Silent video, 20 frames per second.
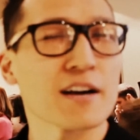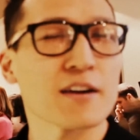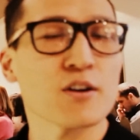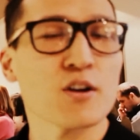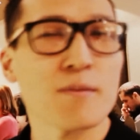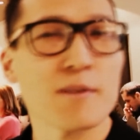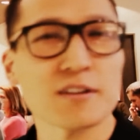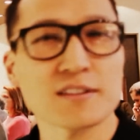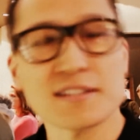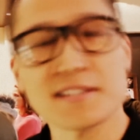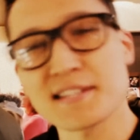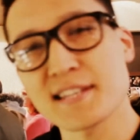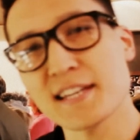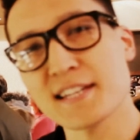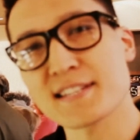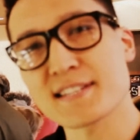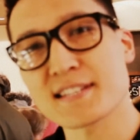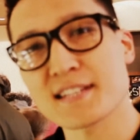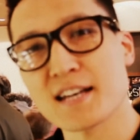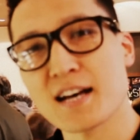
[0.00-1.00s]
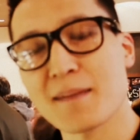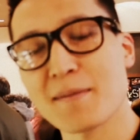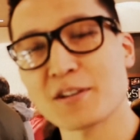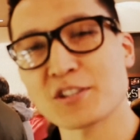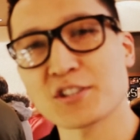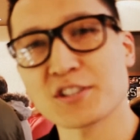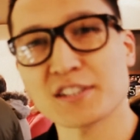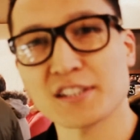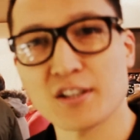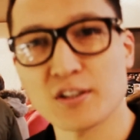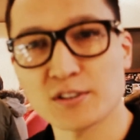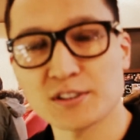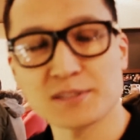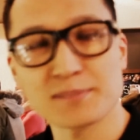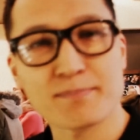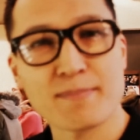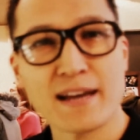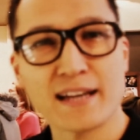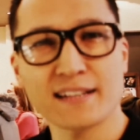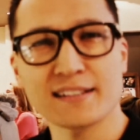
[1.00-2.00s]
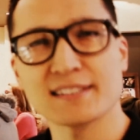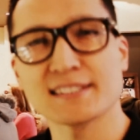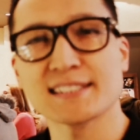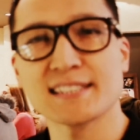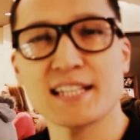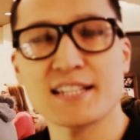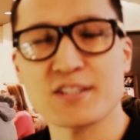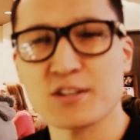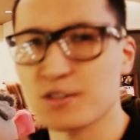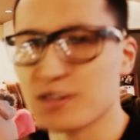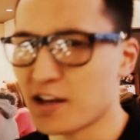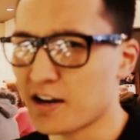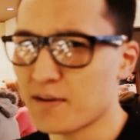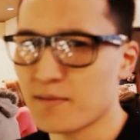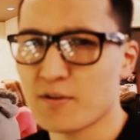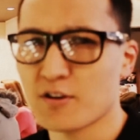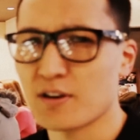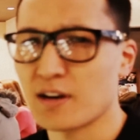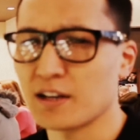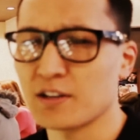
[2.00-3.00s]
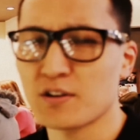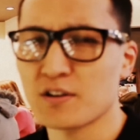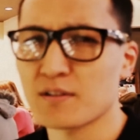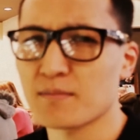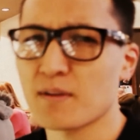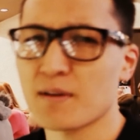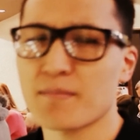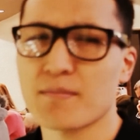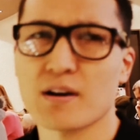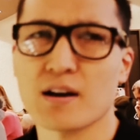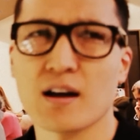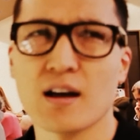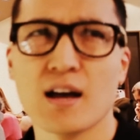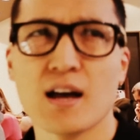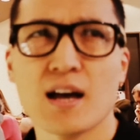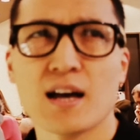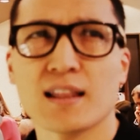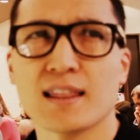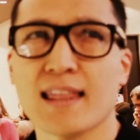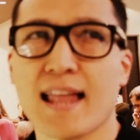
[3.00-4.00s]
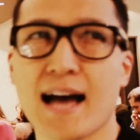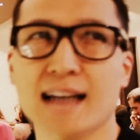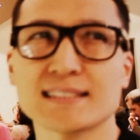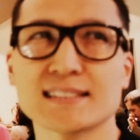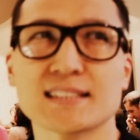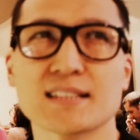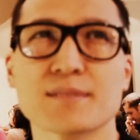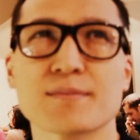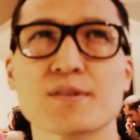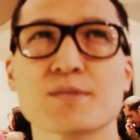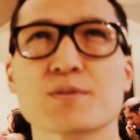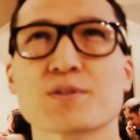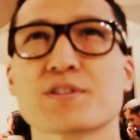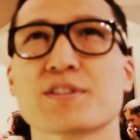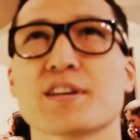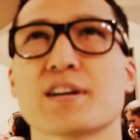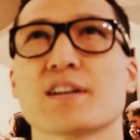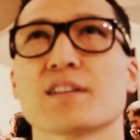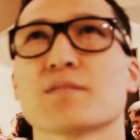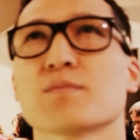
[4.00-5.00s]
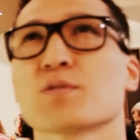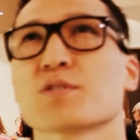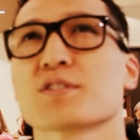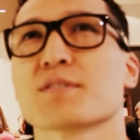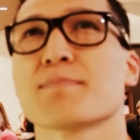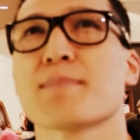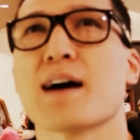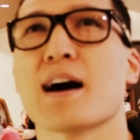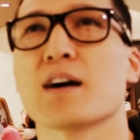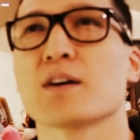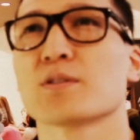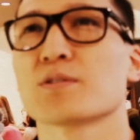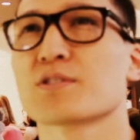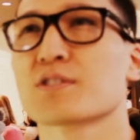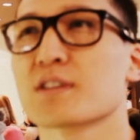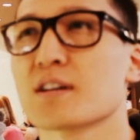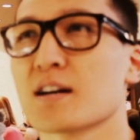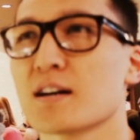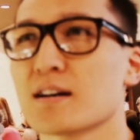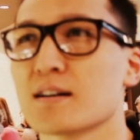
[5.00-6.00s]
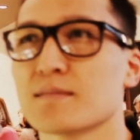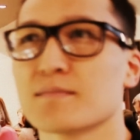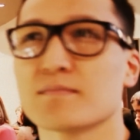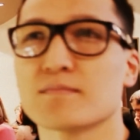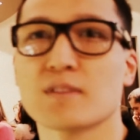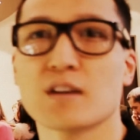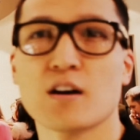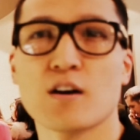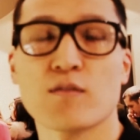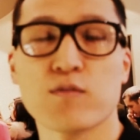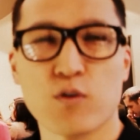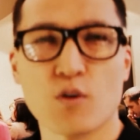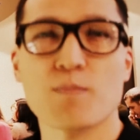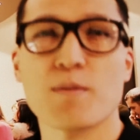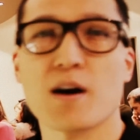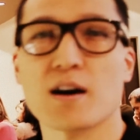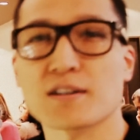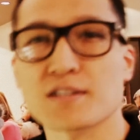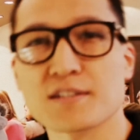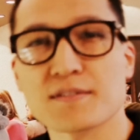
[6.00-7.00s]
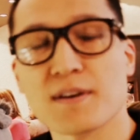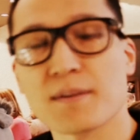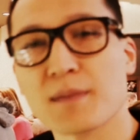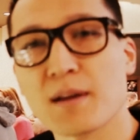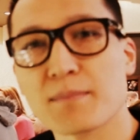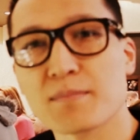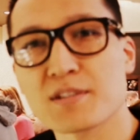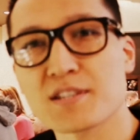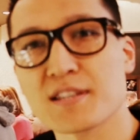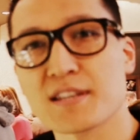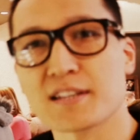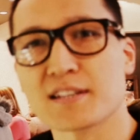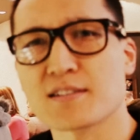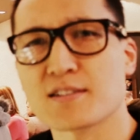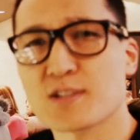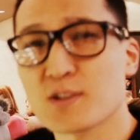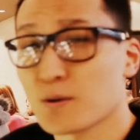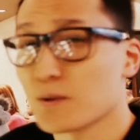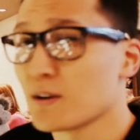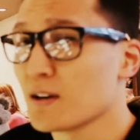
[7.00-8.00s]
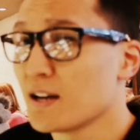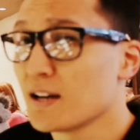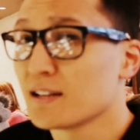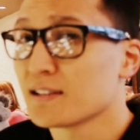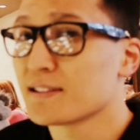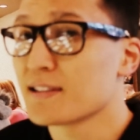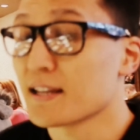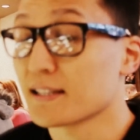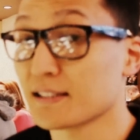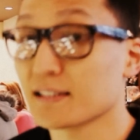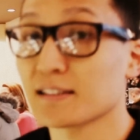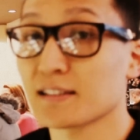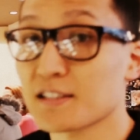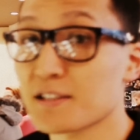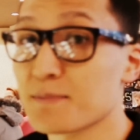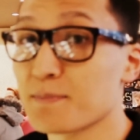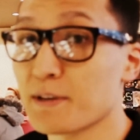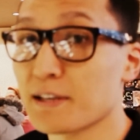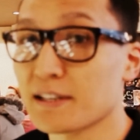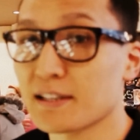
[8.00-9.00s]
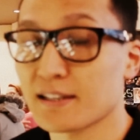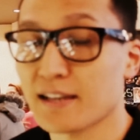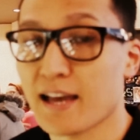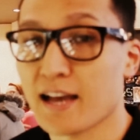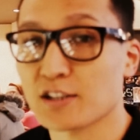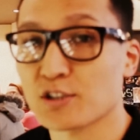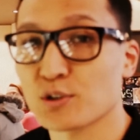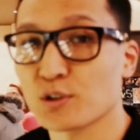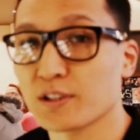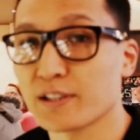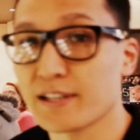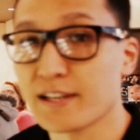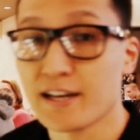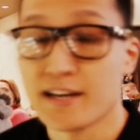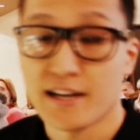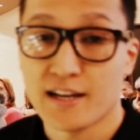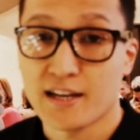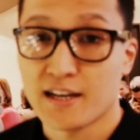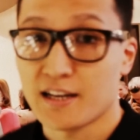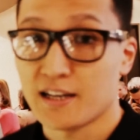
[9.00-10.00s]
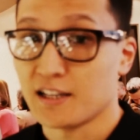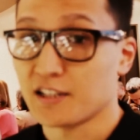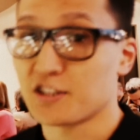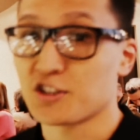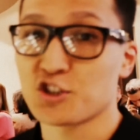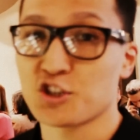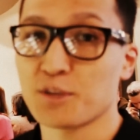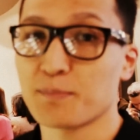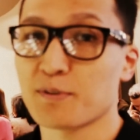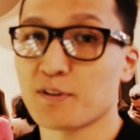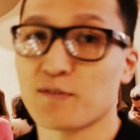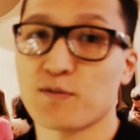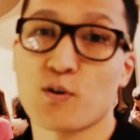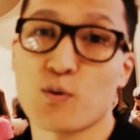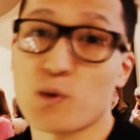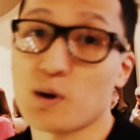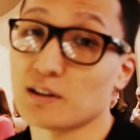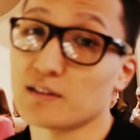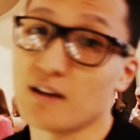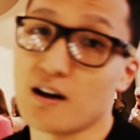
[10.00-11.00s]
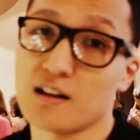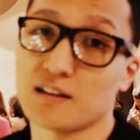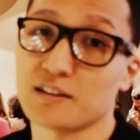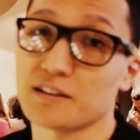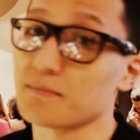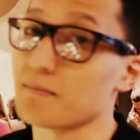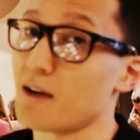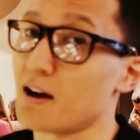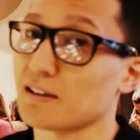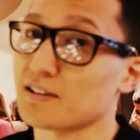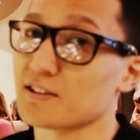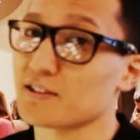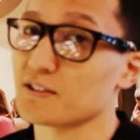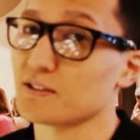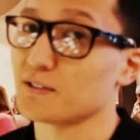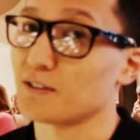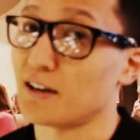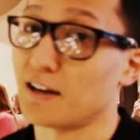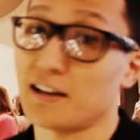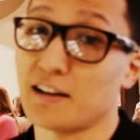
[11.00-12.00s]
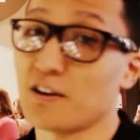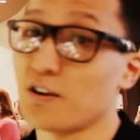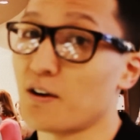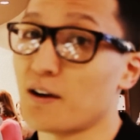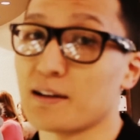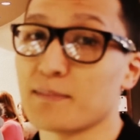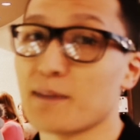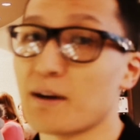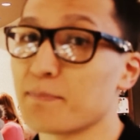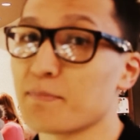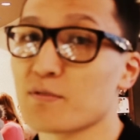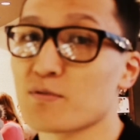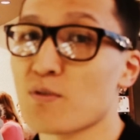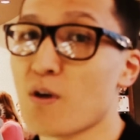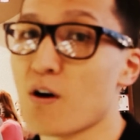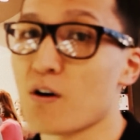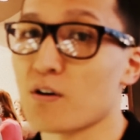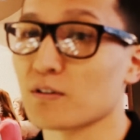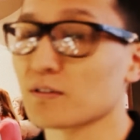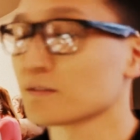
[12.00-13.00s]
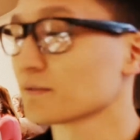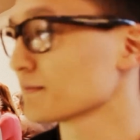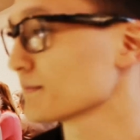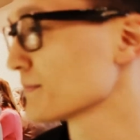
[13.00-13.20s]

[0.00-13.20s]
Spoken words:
don't know about the States. How much does it cost back in the States? Because I don't remember. Last time I was there, it was about $4, if I'm not mistaken. So technically speaking, actually, it's cheaper for $1 in Moscow. I don't know. I might be wrong.